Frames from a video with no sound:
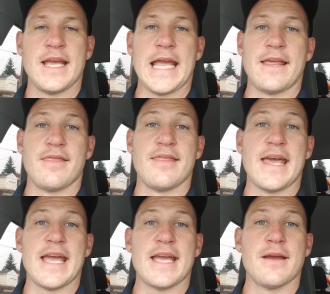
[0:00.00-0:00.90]
and
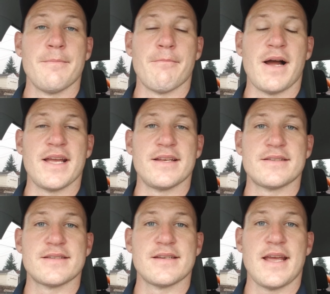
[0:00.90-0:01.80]
they
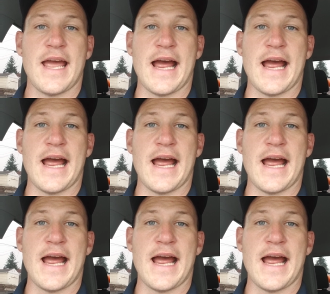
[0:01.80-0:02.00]
might